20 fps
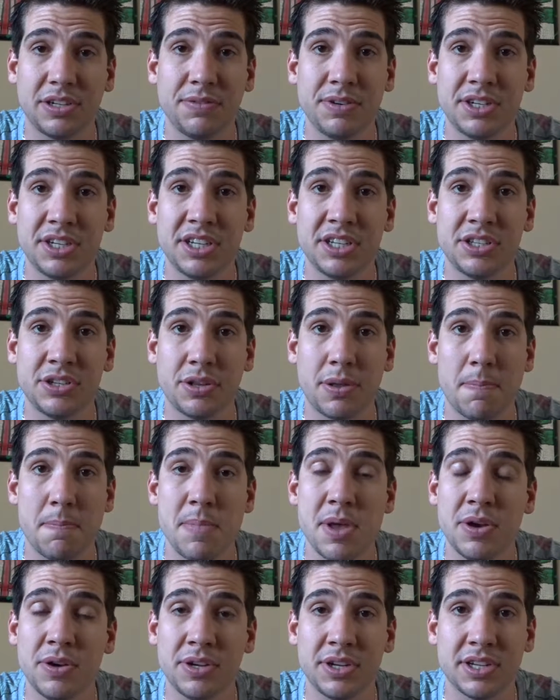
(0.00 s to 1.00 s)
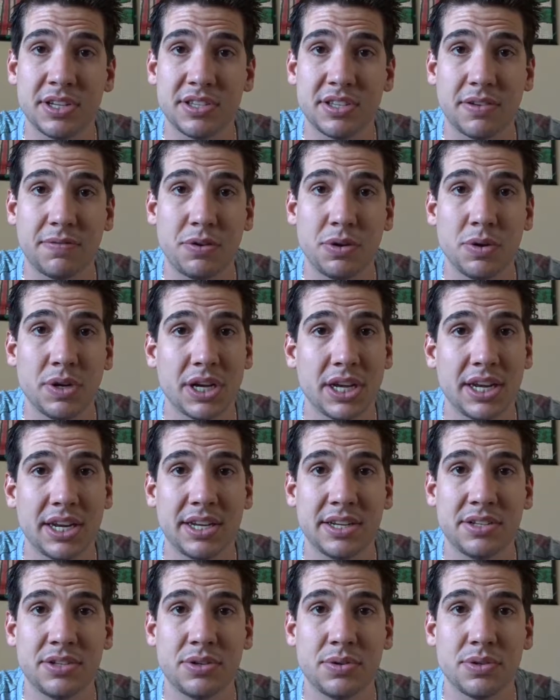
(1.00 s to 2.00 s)
even into the millions if you get
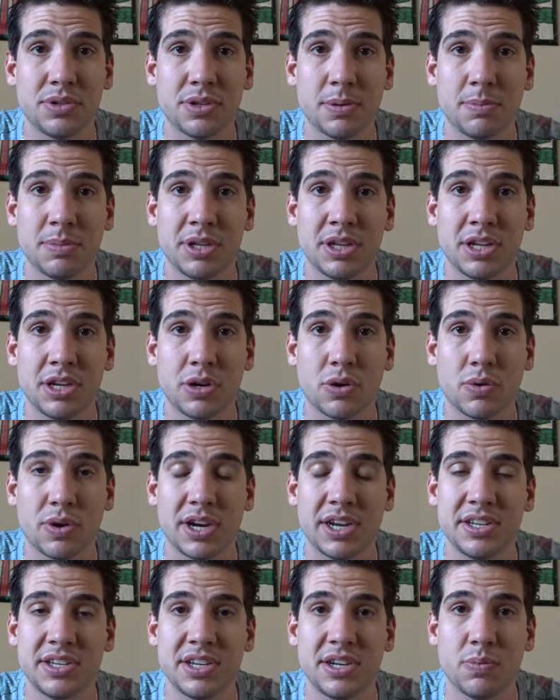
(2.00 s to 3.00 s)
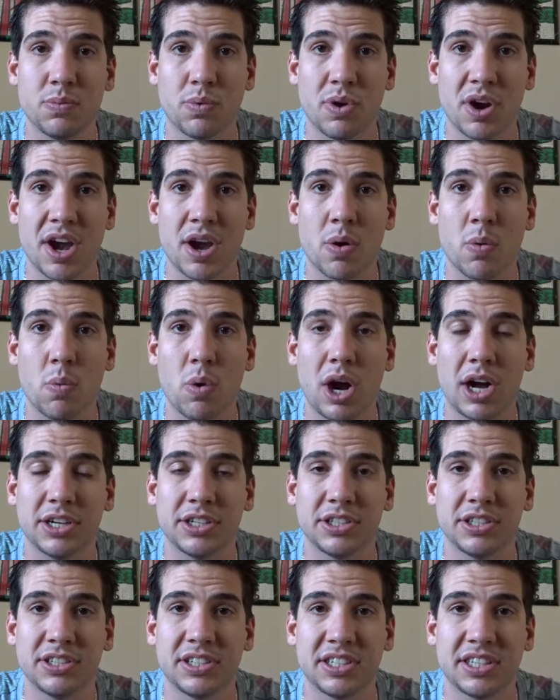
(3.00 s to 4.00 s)
into some of the crazy rare
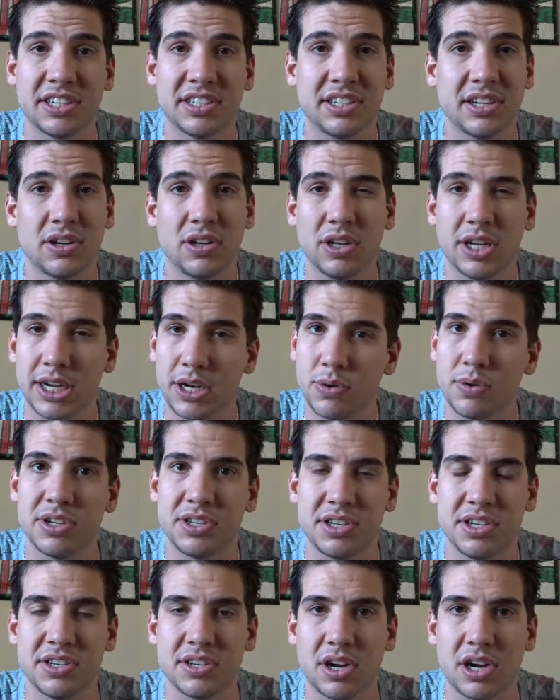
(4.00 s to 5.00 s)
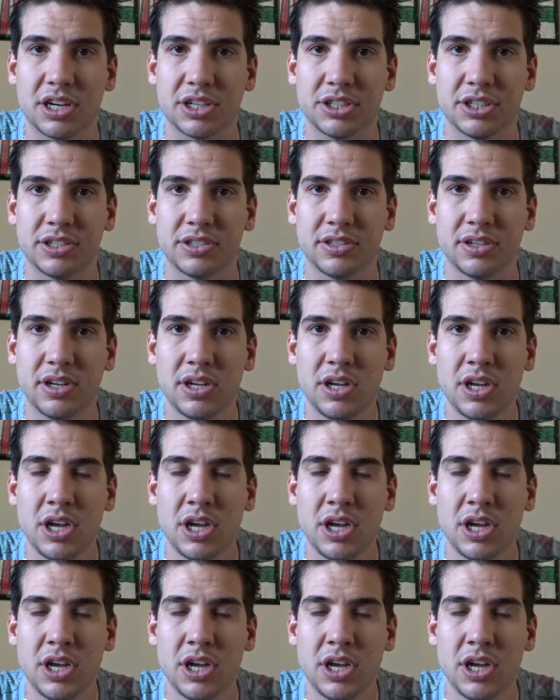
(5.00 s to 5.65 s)
watches that they sell at like Christie's auctions.